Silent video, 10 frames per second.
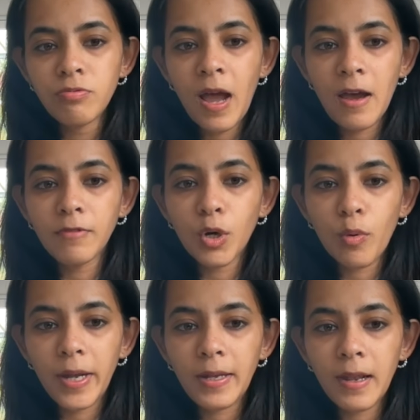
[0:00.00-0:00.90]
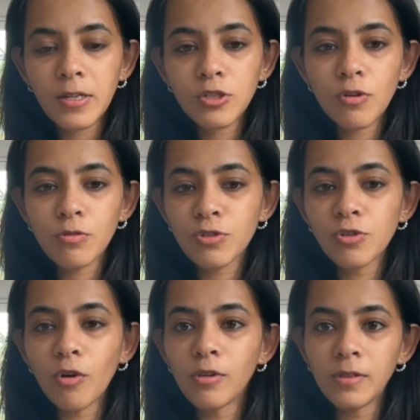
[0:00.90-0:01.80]
have a quiet lunch or
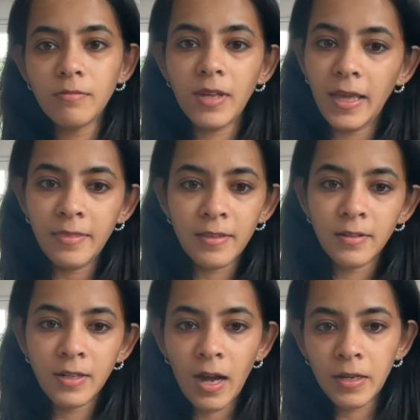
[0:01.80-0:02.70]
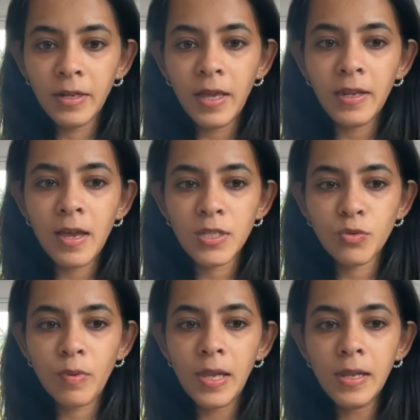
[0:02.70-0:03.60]
stroll in the garden area
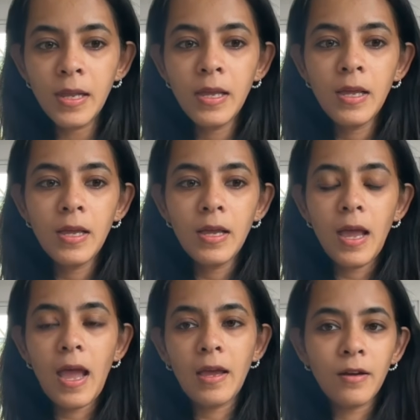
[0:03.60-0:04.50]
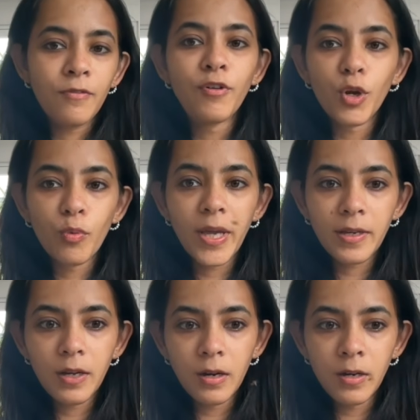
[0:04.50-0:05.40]
as well, for a
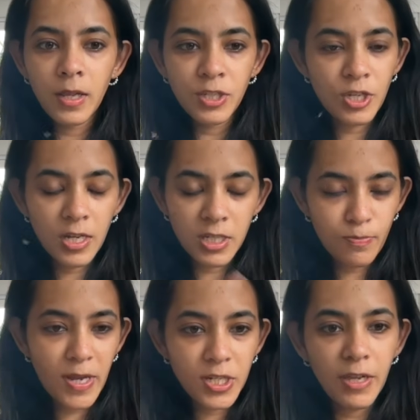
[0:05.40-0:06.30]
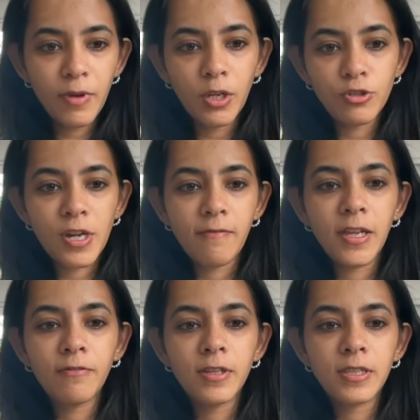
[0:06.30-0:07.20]
quick recharge, especially when you're
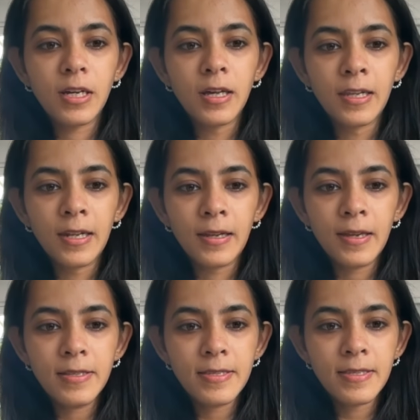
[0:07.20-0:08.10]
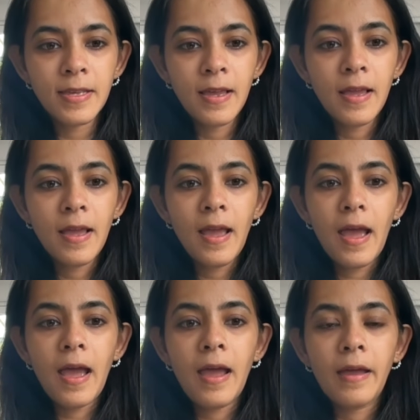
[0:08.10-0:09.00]
traveling with little kids.
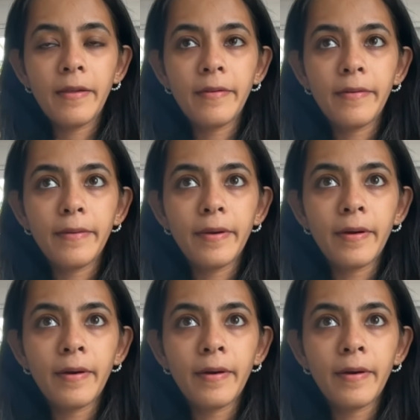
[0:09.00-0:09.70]
And